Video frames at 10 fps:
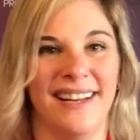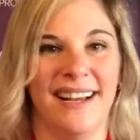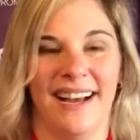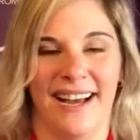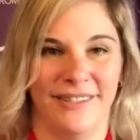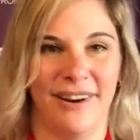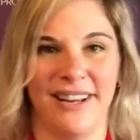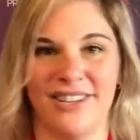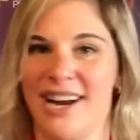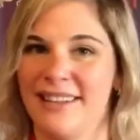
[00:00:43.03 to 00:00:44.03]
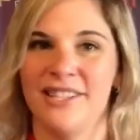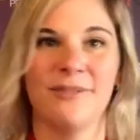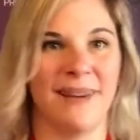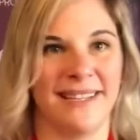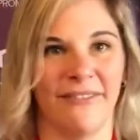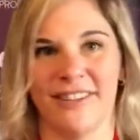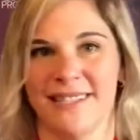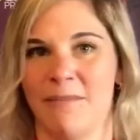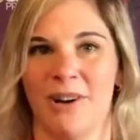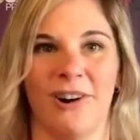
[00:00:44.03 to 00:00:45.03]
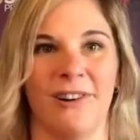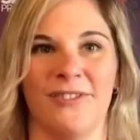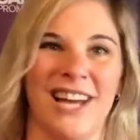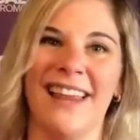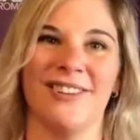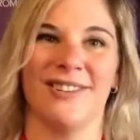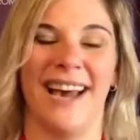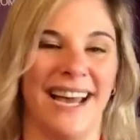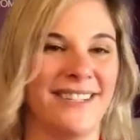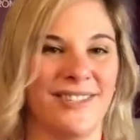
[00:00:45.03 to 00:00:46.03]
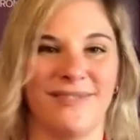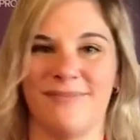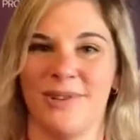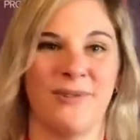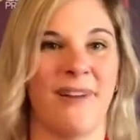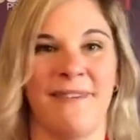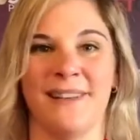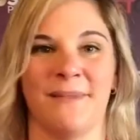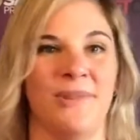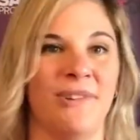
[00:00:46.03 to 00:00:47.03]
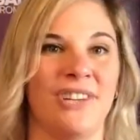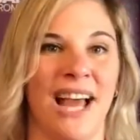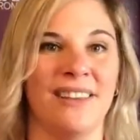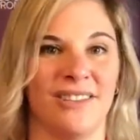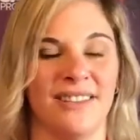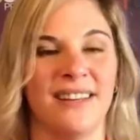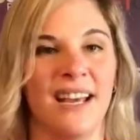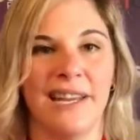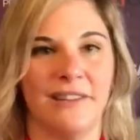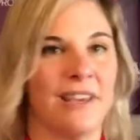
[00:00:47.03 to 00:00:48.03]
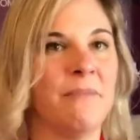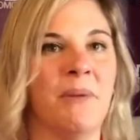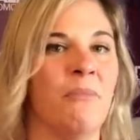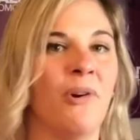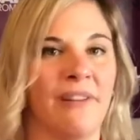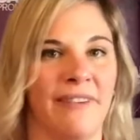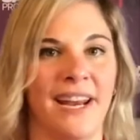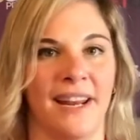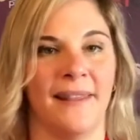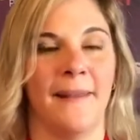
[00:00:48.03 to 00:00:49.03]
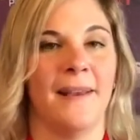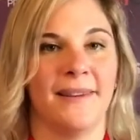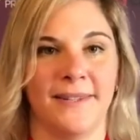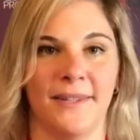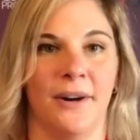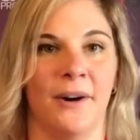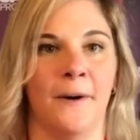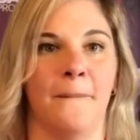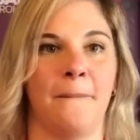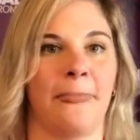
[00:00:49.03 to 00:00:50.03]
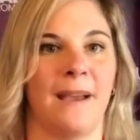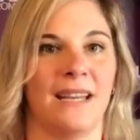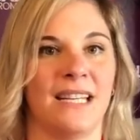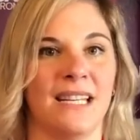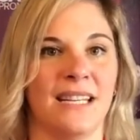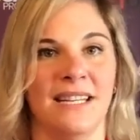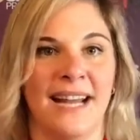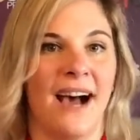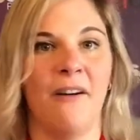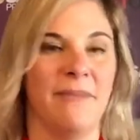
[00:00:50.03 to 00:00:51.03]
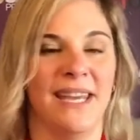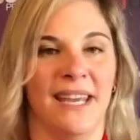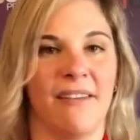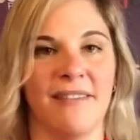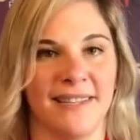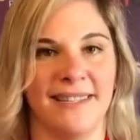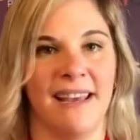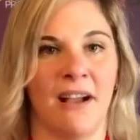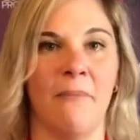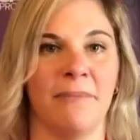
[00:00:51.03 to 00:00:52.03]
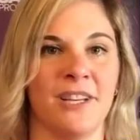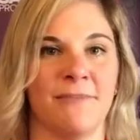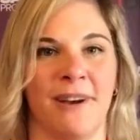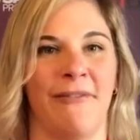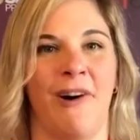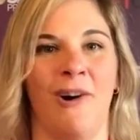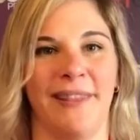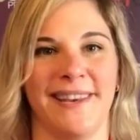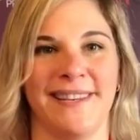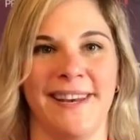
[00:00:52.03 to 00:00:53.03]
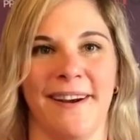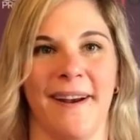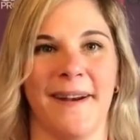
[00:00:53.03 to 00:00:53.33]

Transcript: I try to challenge myself because I'm a girl of challenge. So I had to, to try to find some new challenges to keep me motivated. So now being here is the accomplishment of all this year